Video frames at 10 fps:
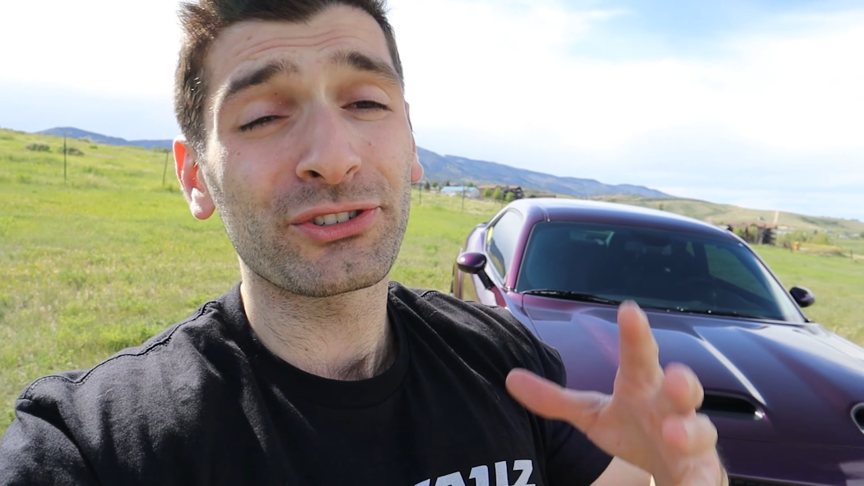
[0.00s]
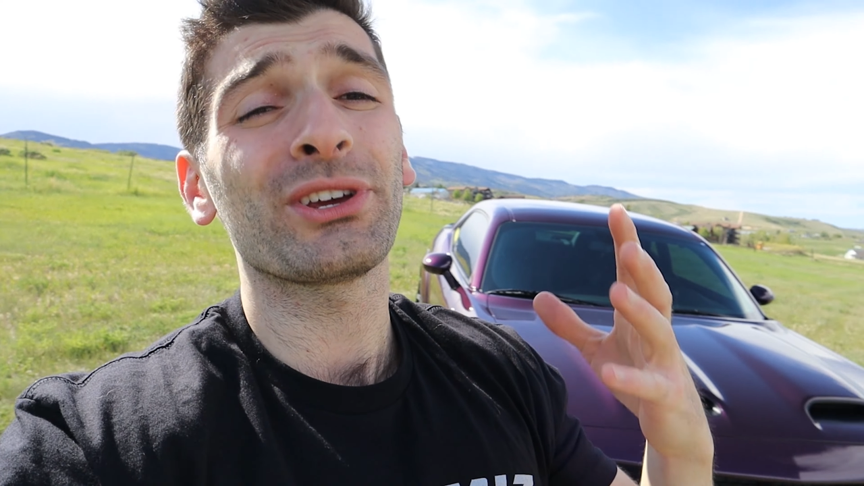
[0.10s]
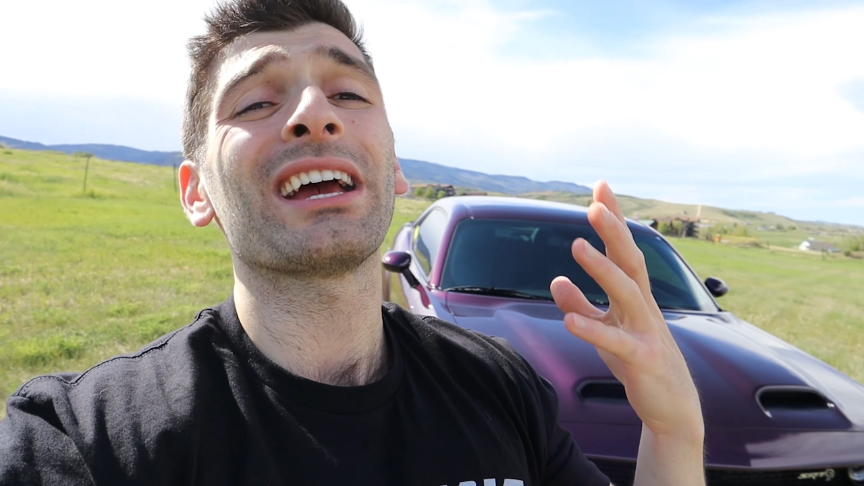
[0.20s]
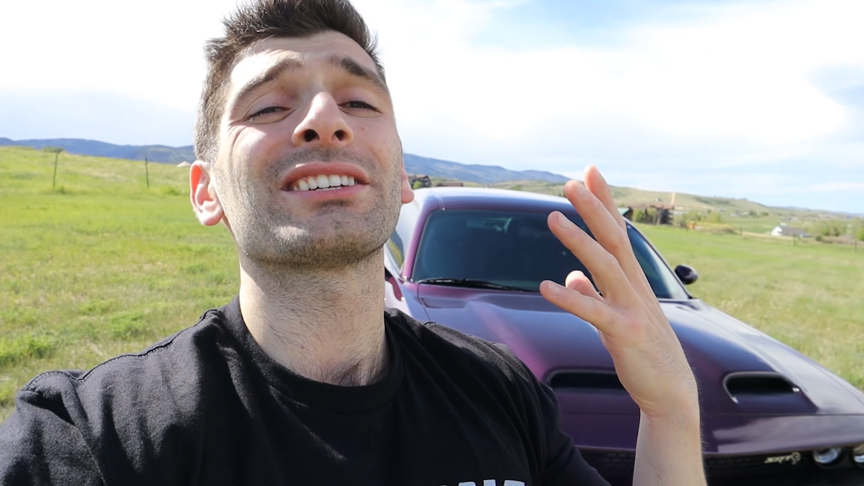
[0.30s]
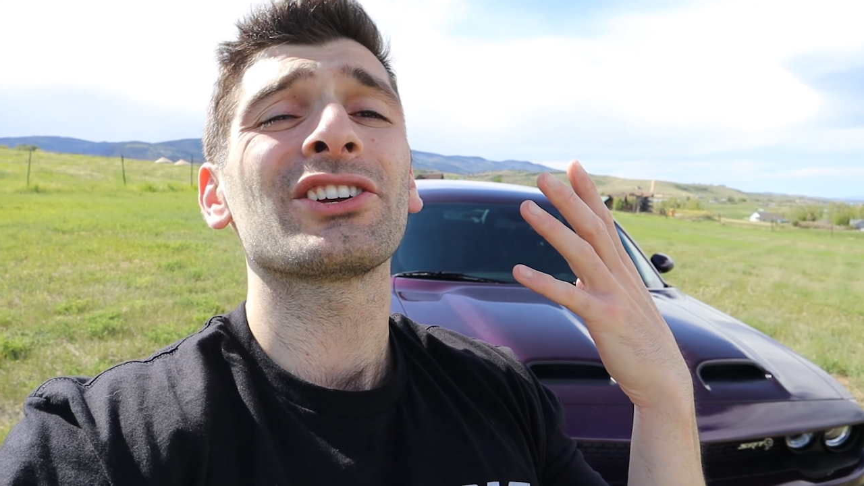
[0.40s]
so
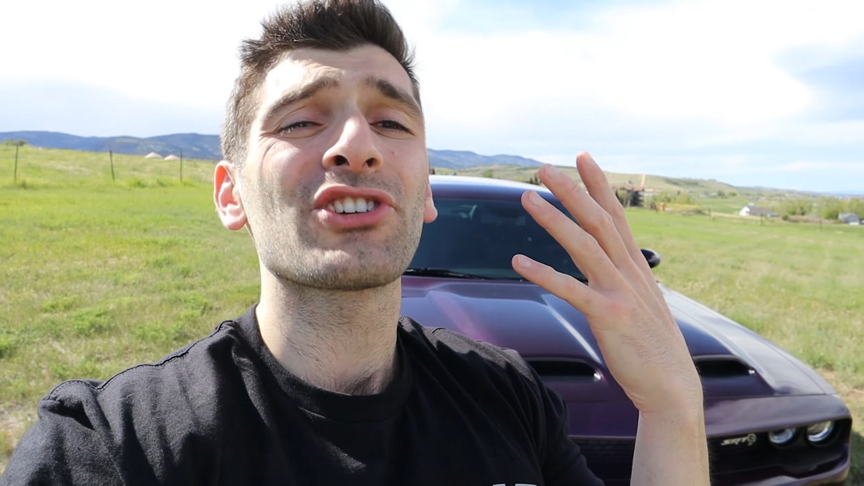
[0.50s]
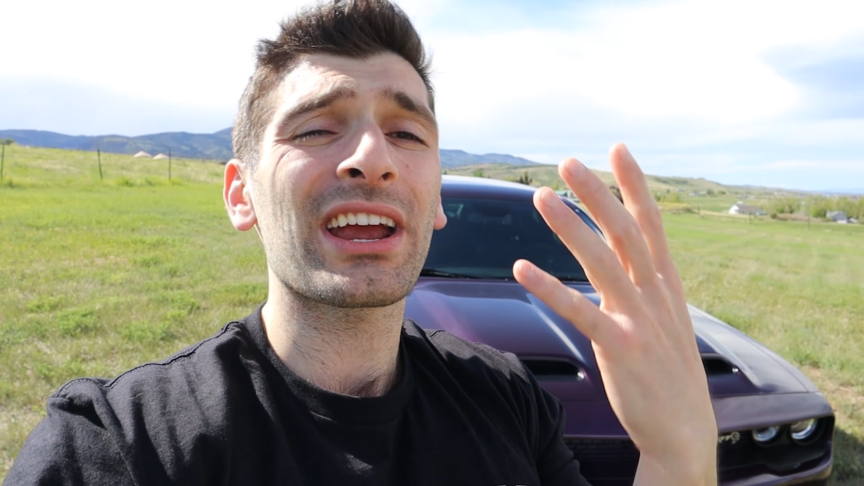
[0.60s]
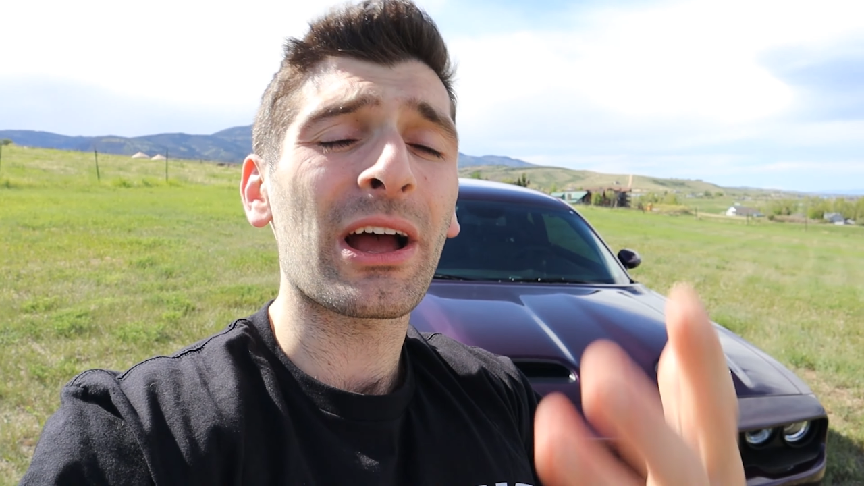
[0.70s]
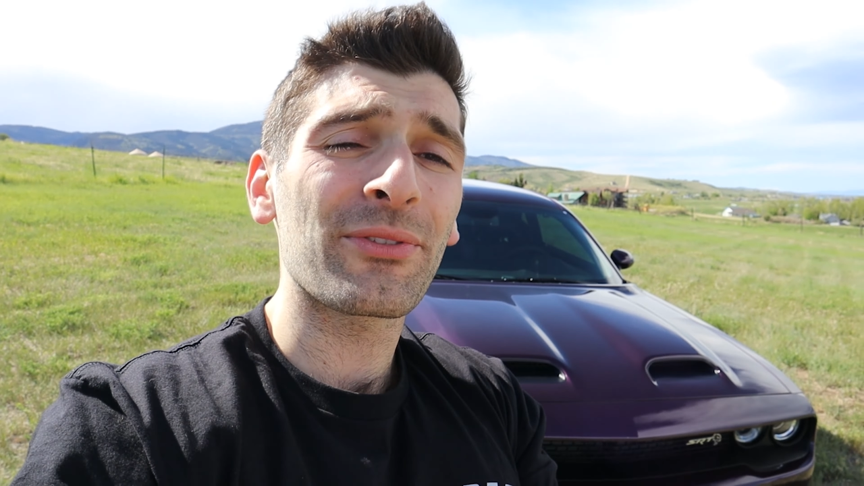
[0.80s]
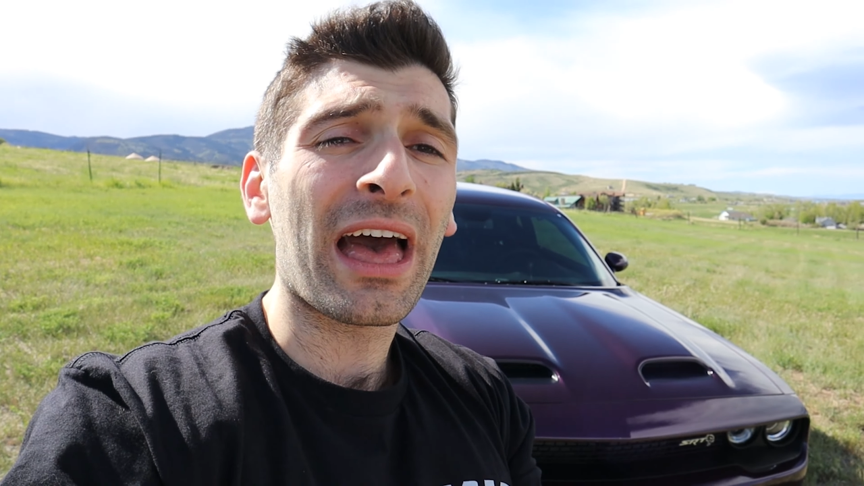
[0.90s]
you guys can
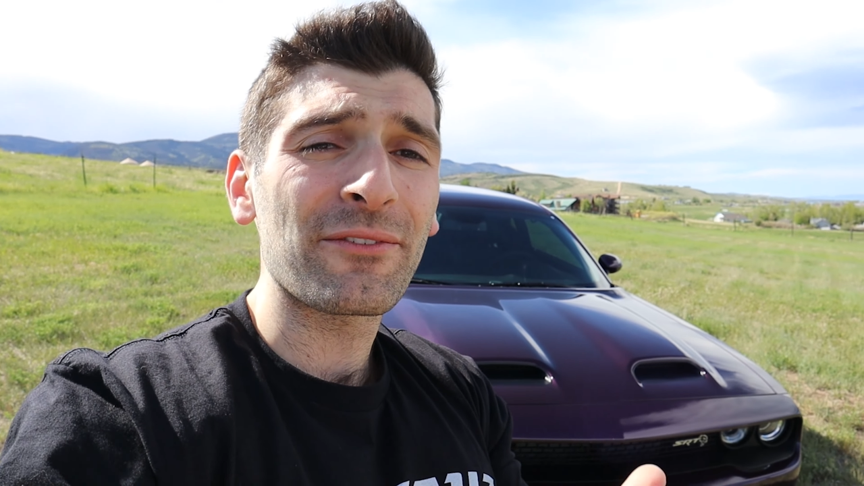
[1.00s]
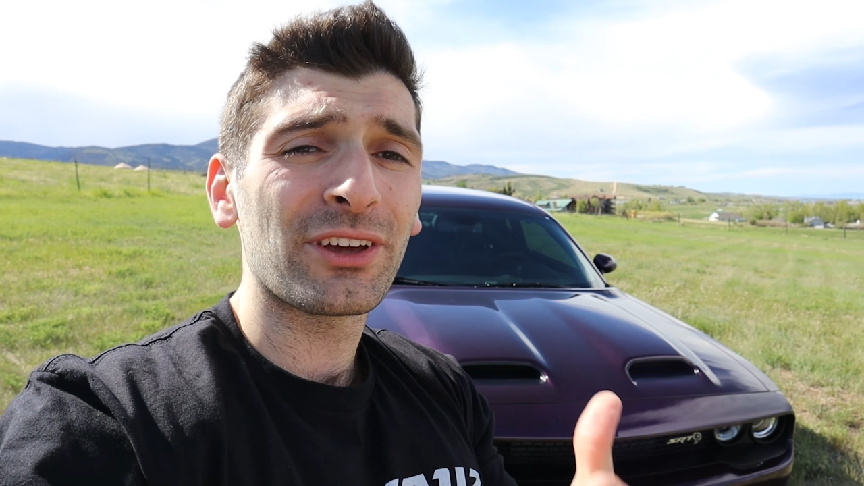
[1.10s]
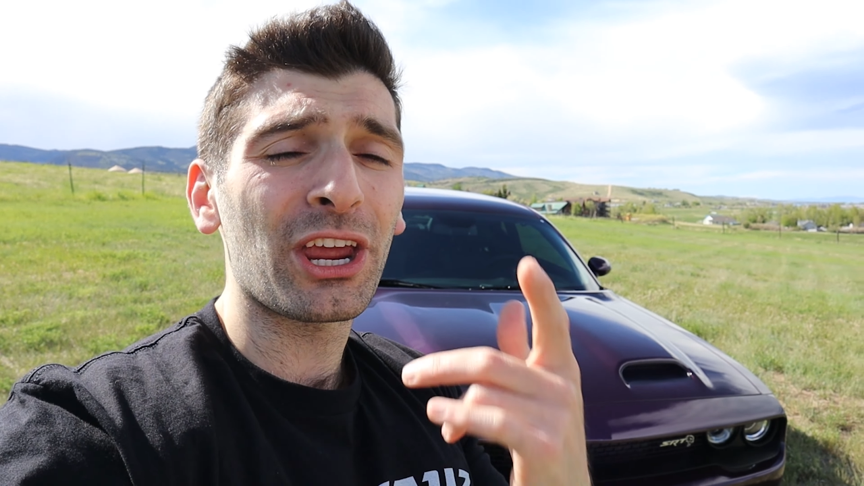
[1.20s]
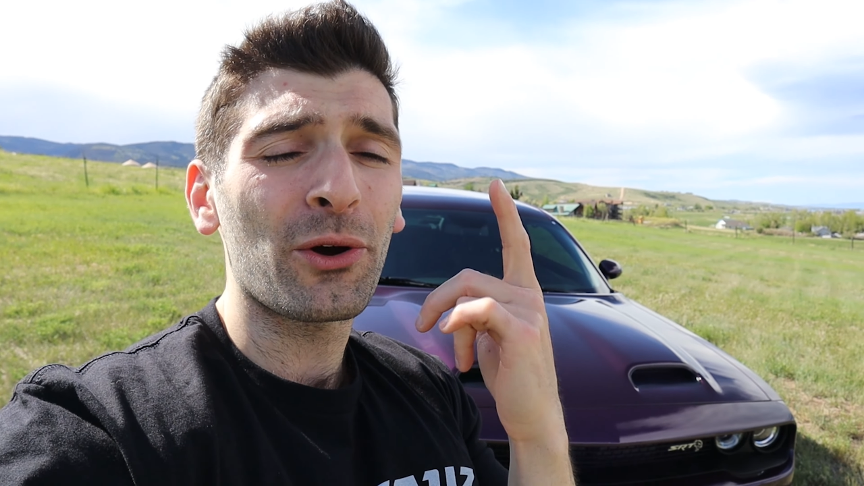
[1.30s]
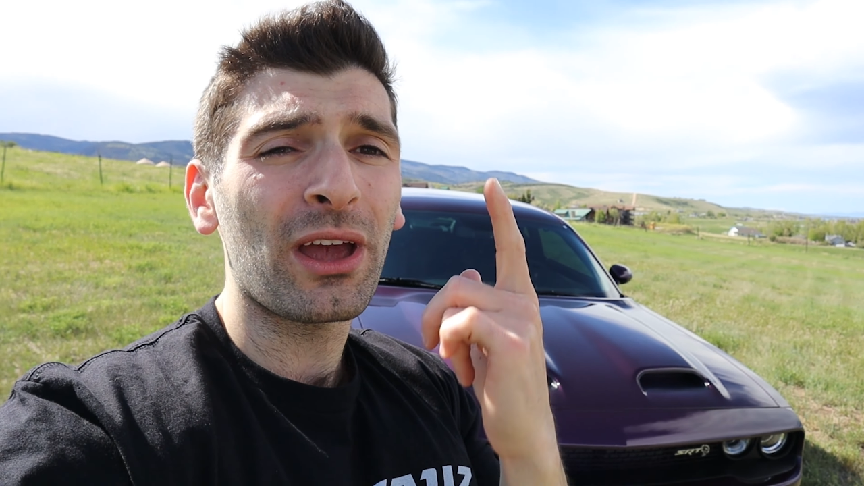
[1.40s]
check out that
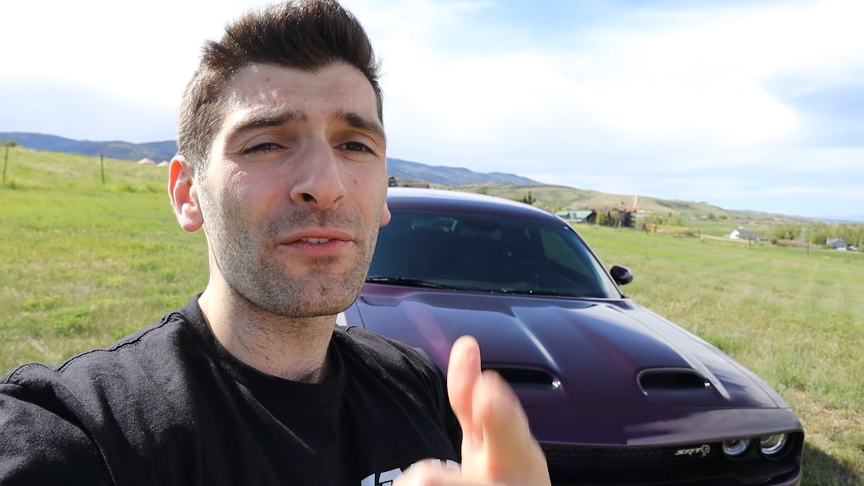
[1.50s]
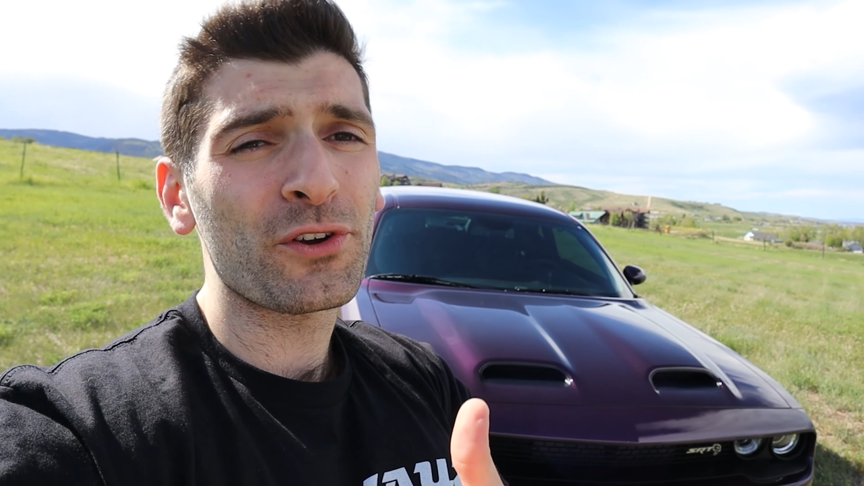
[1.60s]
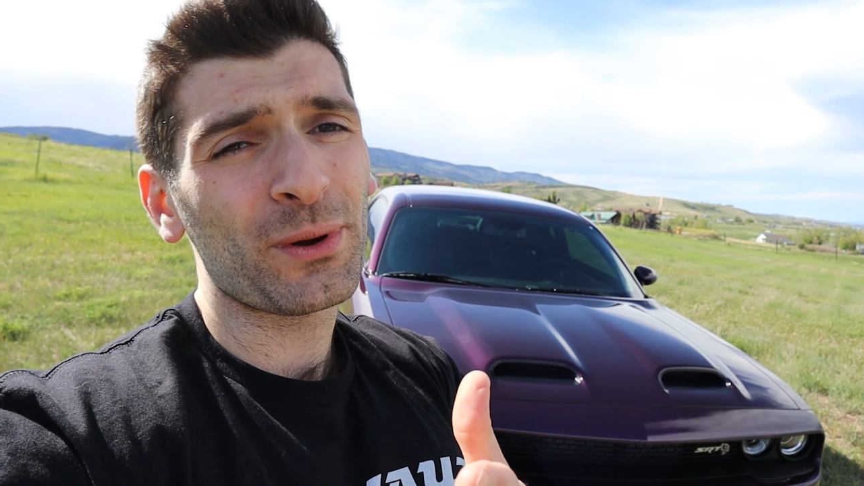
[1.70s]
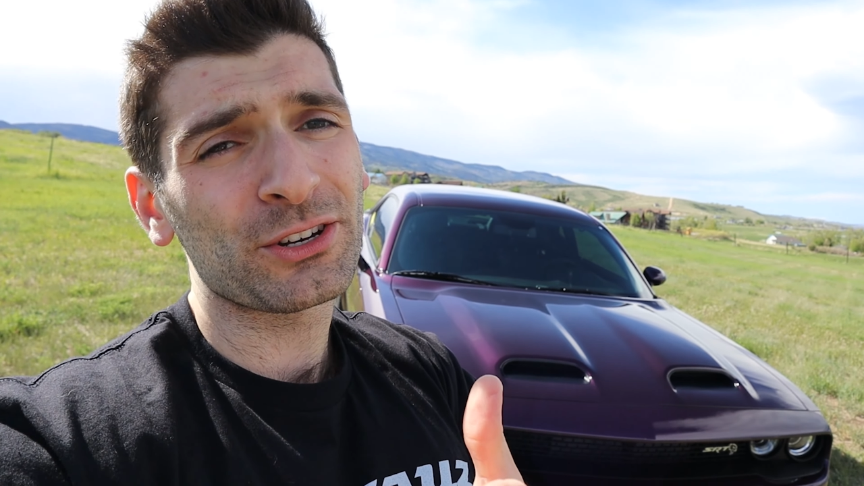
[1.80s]
video if you're